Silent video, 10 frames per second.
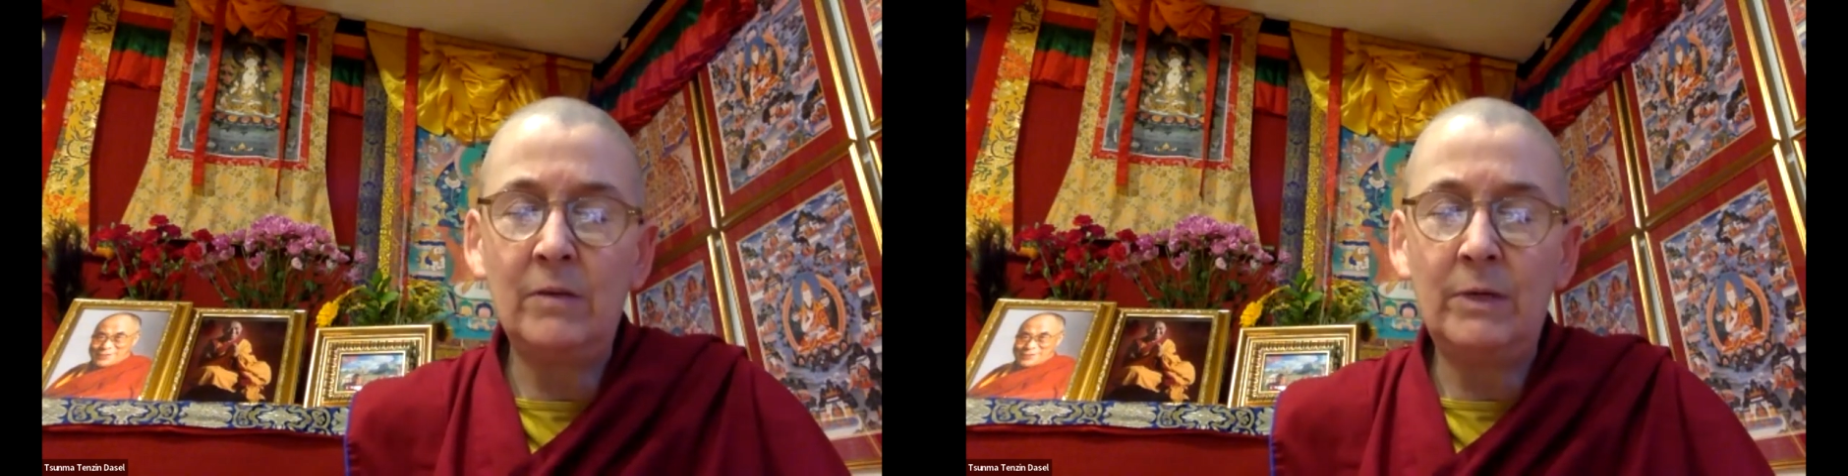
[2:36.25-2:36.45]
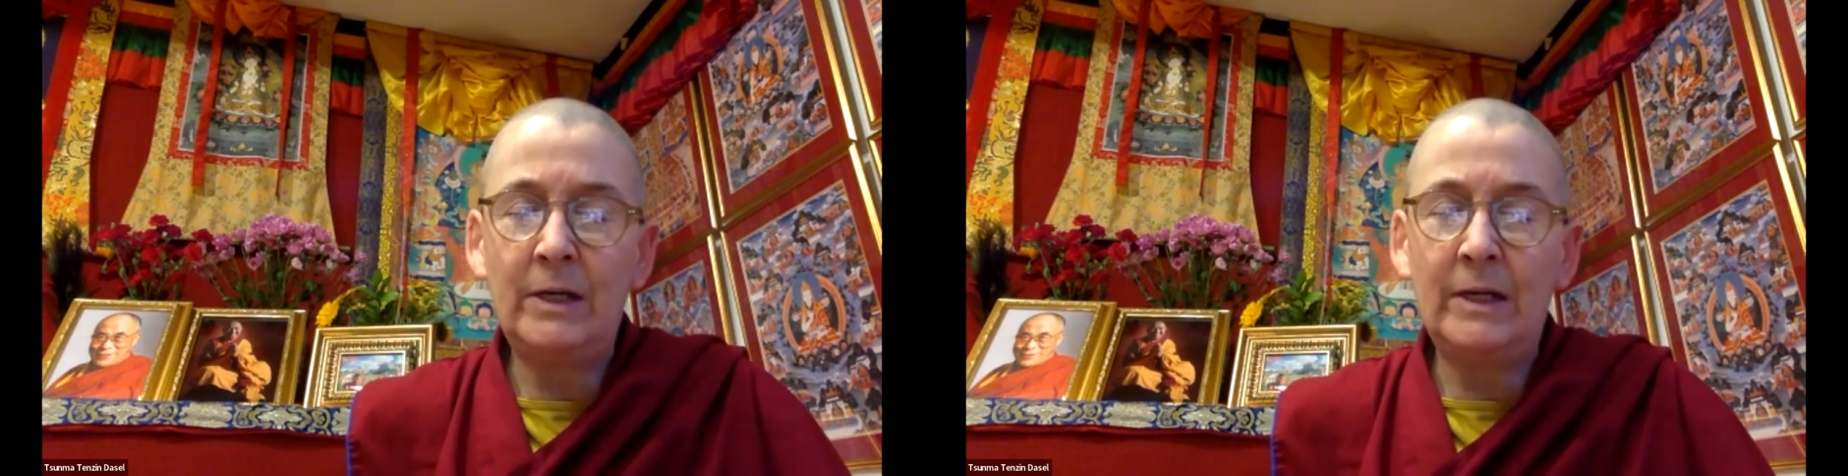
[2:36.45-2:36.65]

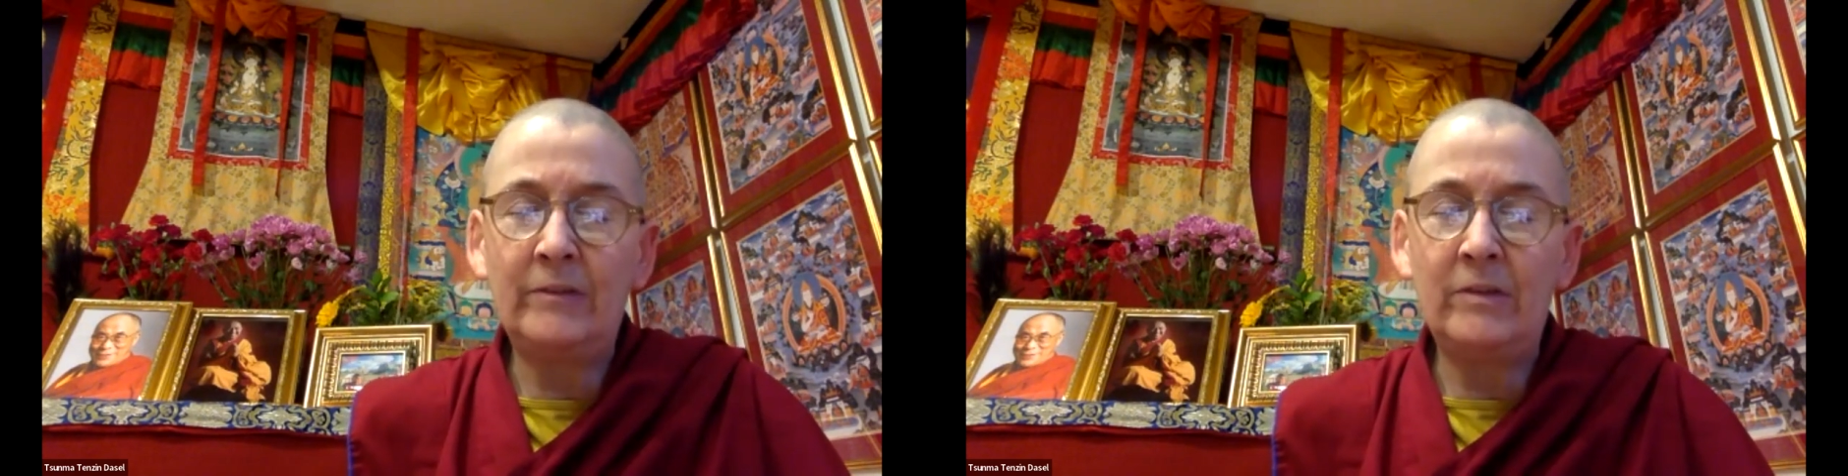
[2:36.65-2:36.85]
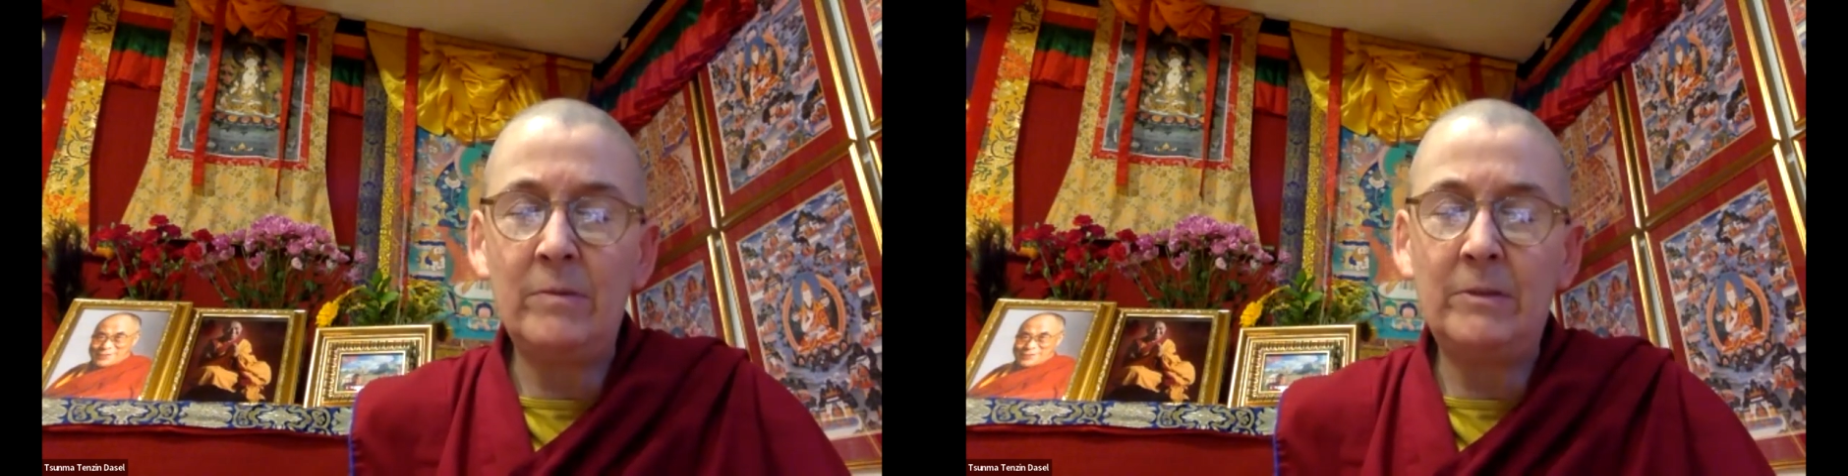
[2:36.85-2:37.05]

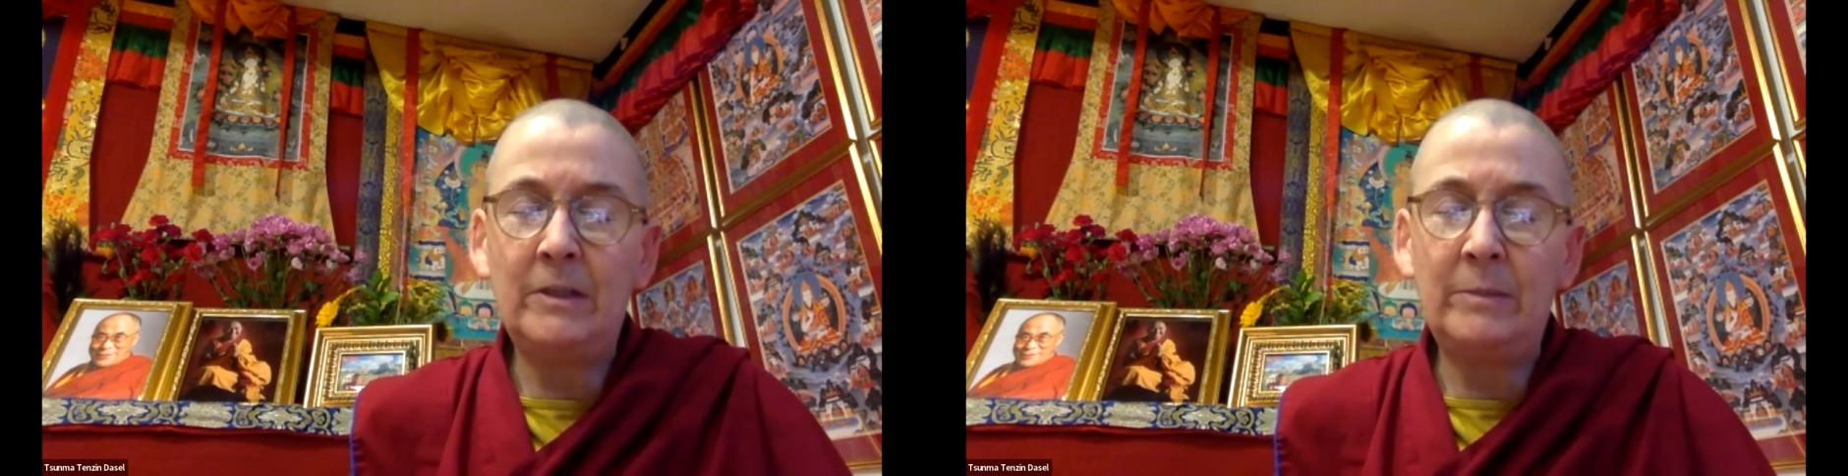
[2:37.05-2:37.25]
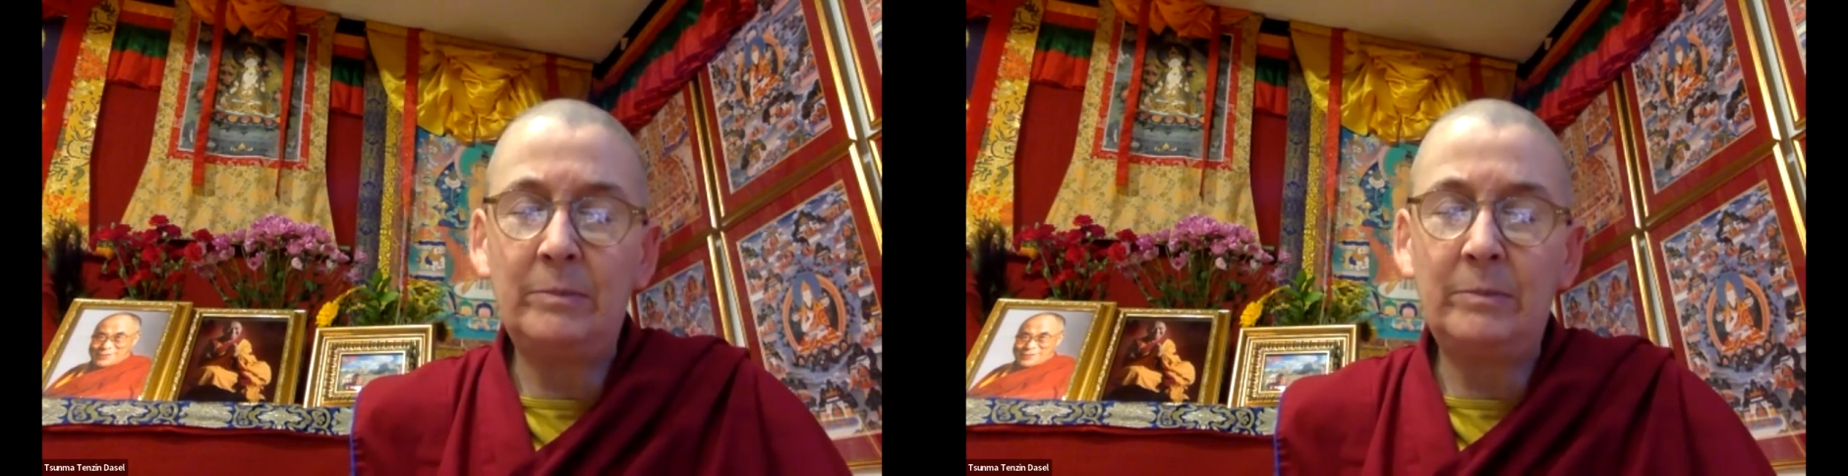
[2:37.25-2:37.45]
Relax the
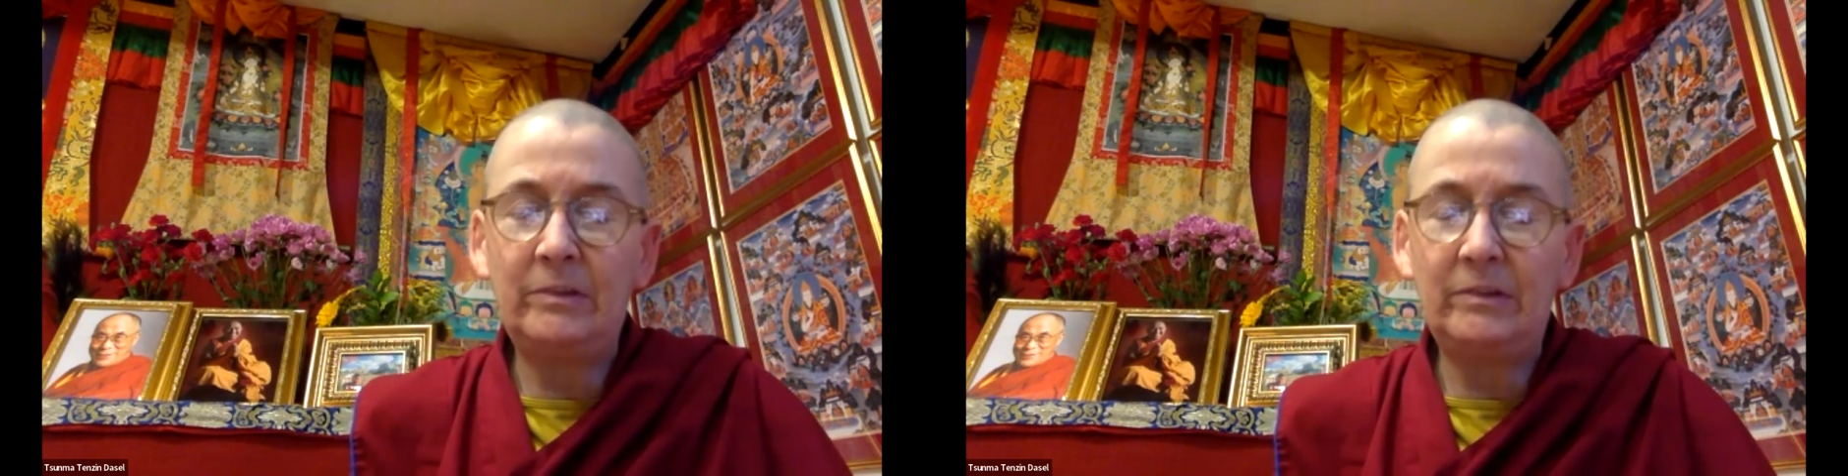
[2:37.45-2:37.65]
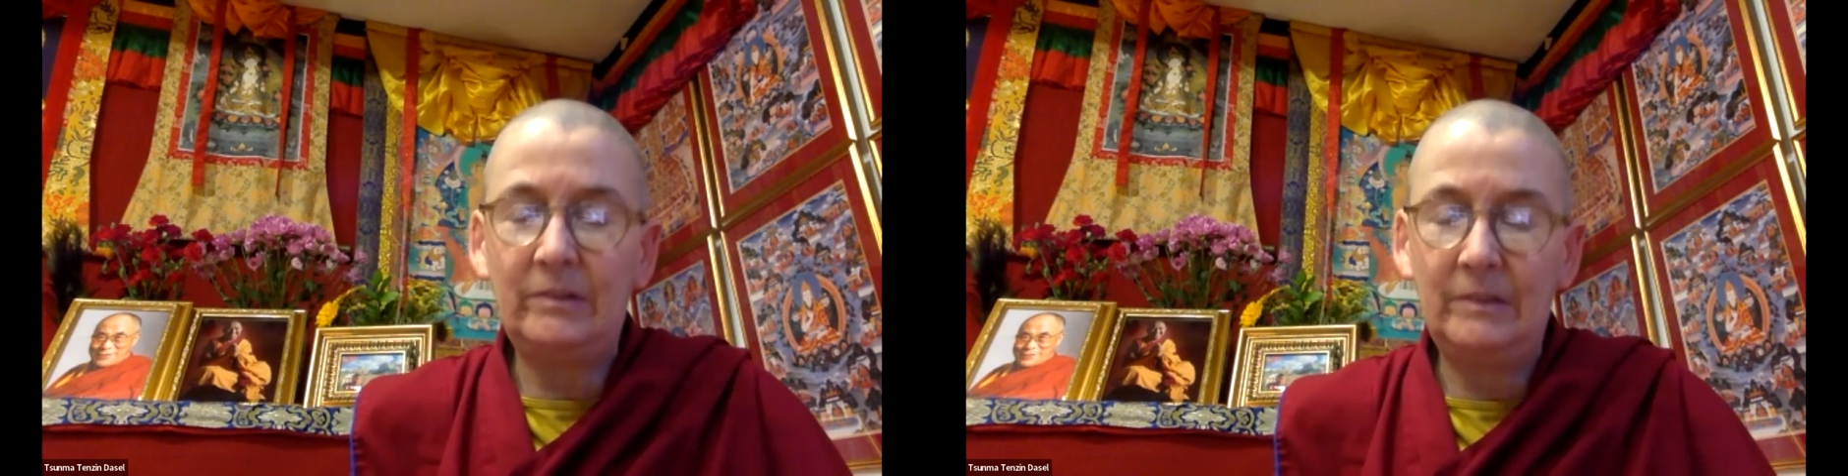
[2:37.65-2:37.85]

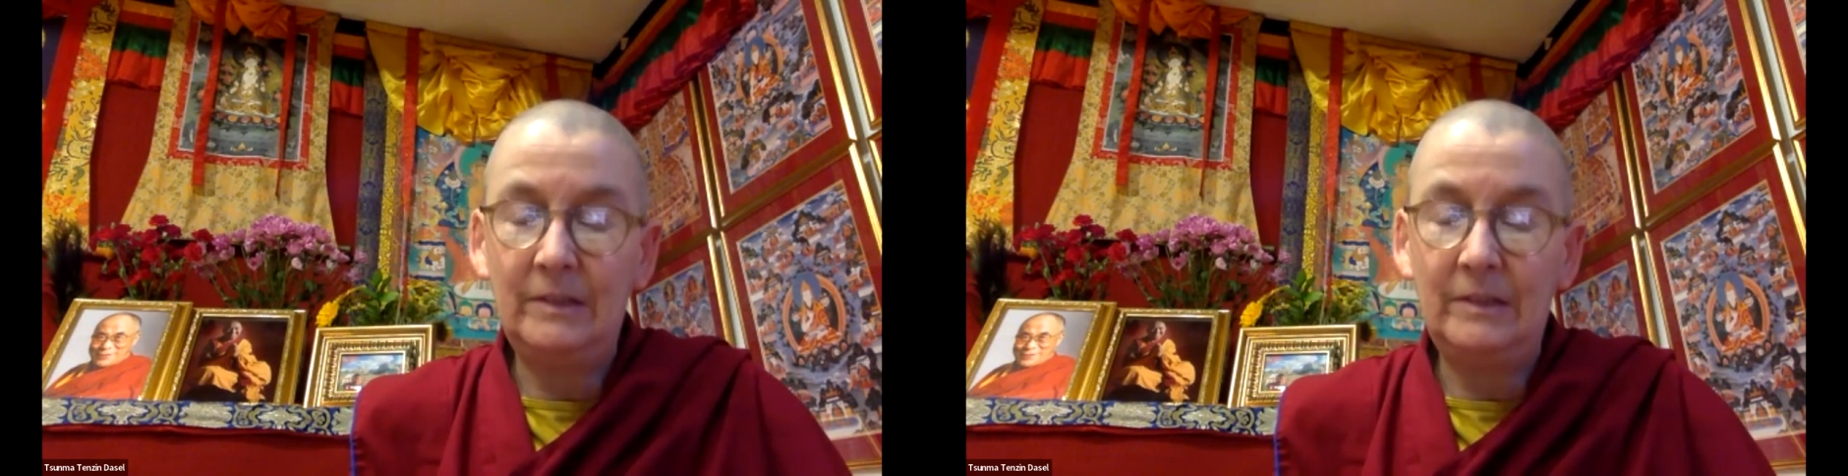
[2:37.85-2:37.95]
lips